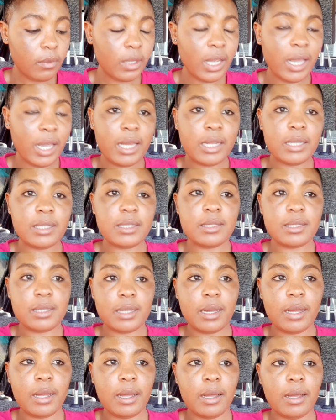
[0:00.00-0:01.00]
And
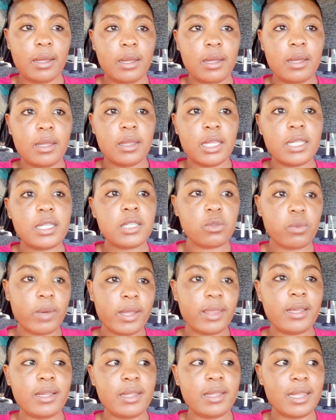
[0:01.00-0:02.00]
that is
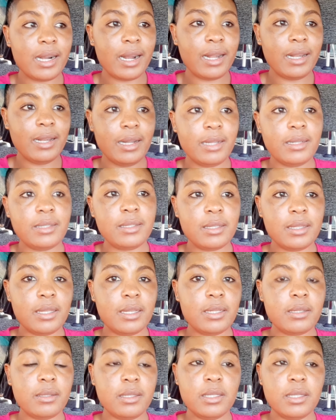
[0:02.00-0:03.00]
one thing that I learned,
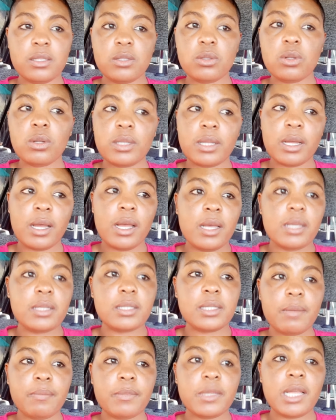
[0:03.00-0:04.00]
that it's not...
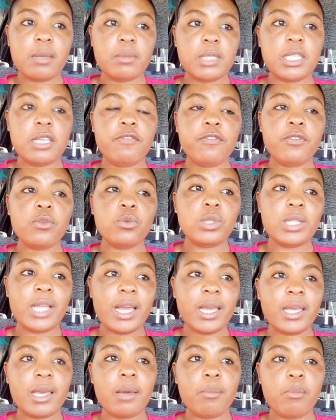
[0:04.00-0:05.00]
Sometimes if you
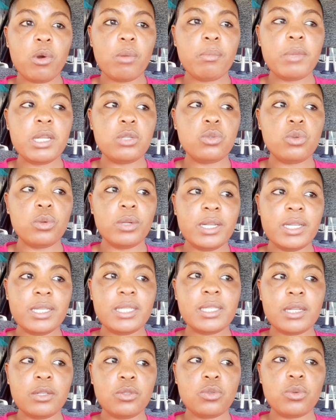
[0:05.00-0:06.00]
take a moment to
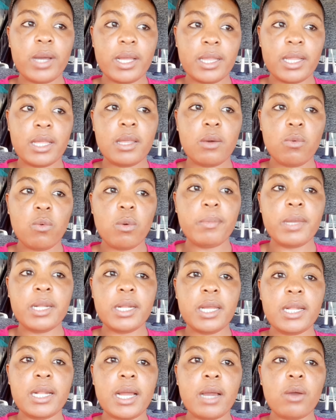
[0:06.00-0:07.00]
listen to another woman,
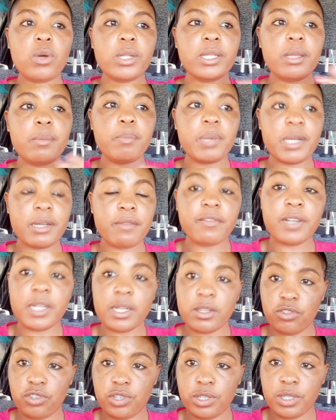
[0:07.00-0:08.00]
and I got the
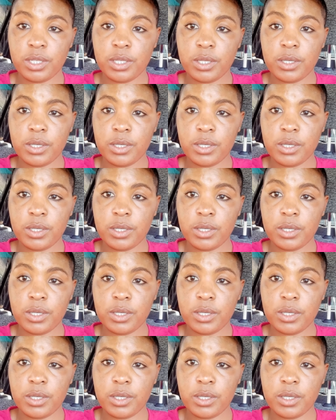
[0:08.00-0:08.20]
privilege